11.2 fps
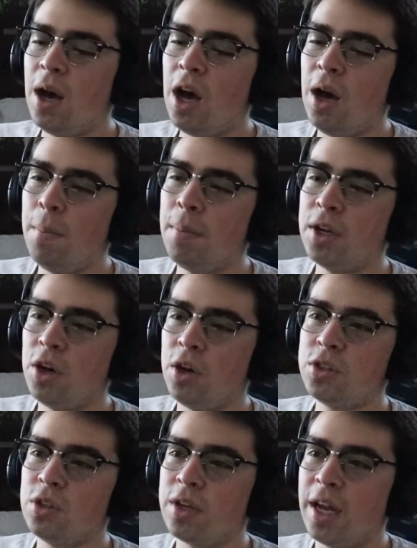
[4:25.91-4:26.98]
but it
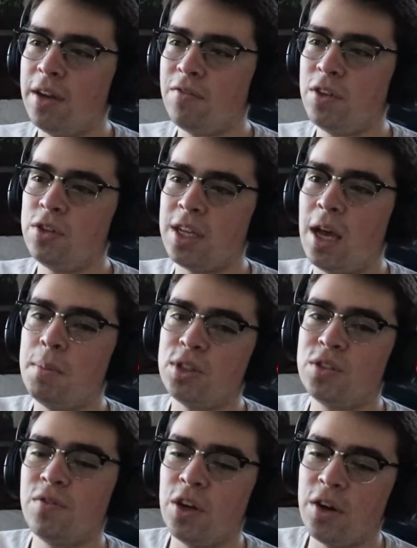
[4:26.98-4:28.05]
also kind of feels
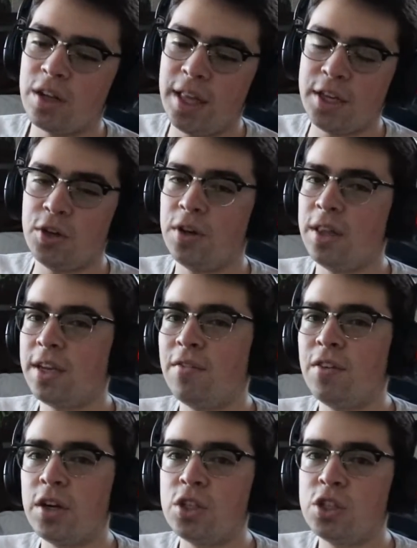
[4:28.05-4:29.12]
atmospheric, like you're in like a
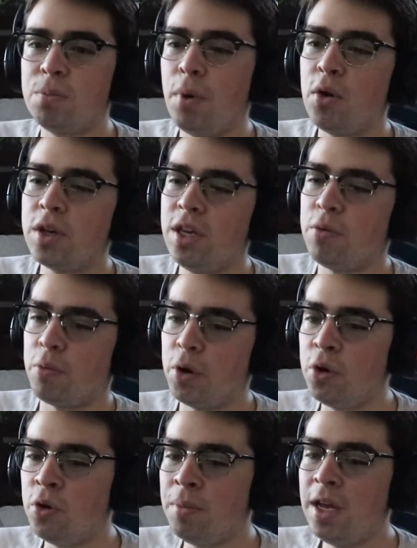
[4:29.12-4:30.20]
very smoky
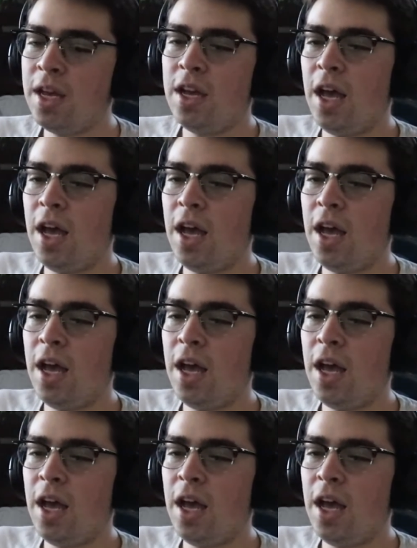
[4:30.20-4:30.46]
room